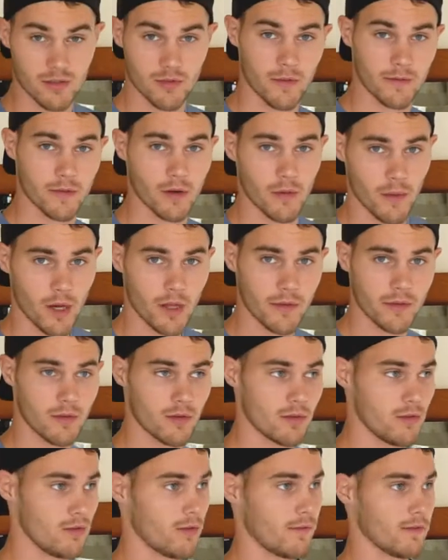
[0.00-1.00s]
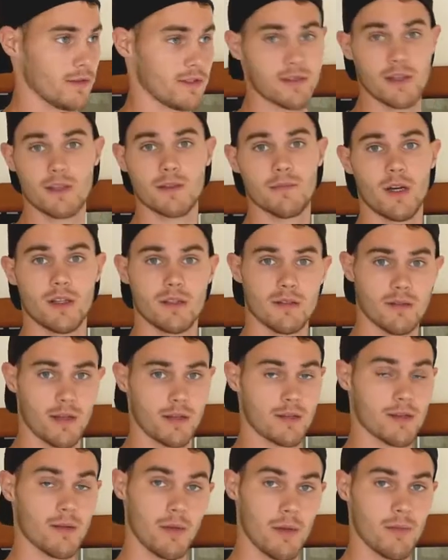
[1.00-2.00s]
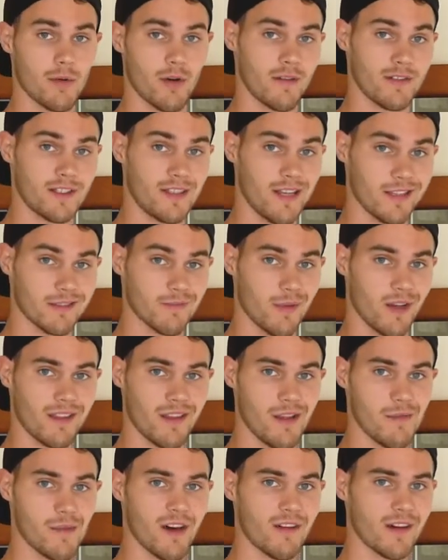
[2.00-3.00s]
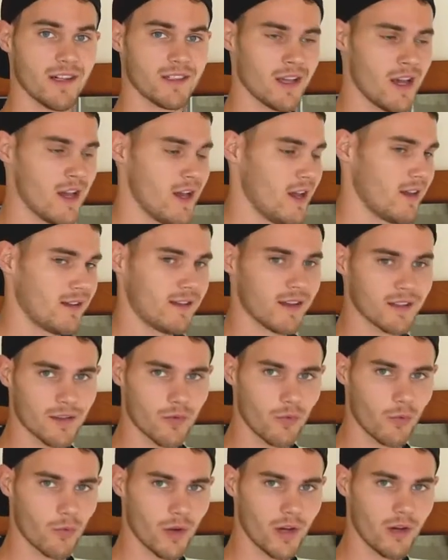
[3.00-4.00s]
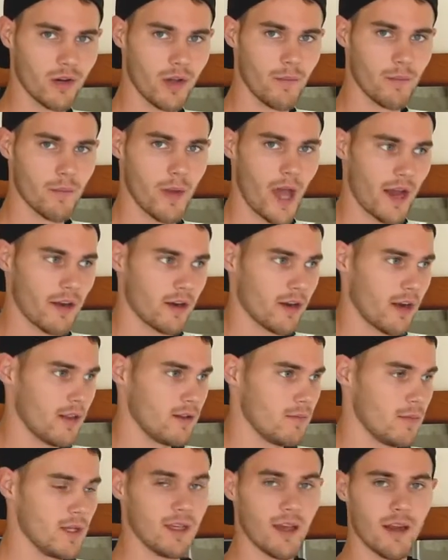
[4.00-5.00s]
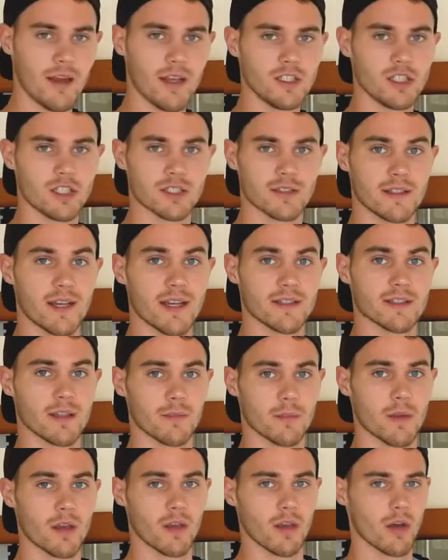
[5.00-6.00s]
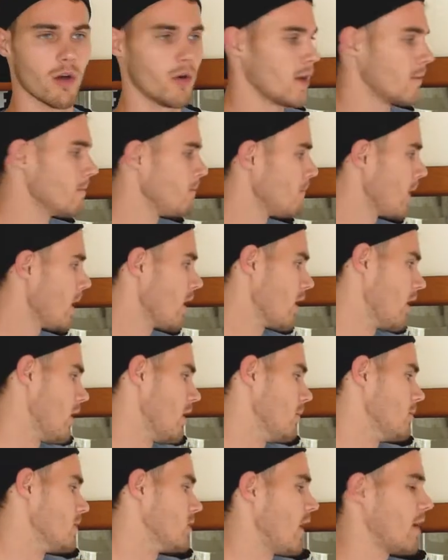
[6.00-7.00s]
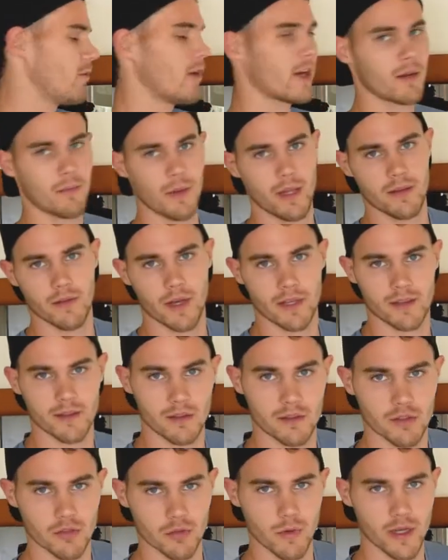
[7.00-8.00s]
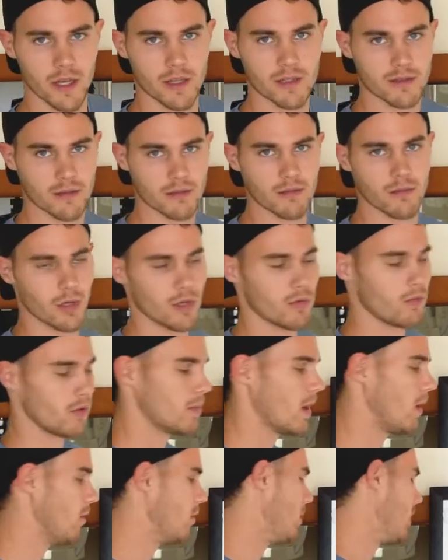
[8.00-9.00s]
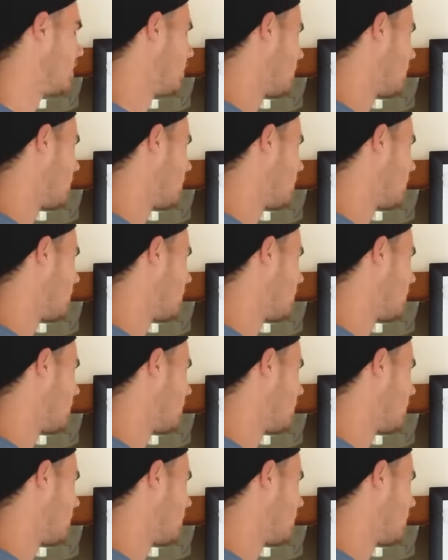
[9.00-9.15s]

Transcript: do it for a month. You could do it for 6 months. Like some people have 6-month email lists. Doesn't really matter in the beginning, just get something going. So I'd recommend like the 2 weeks would probably be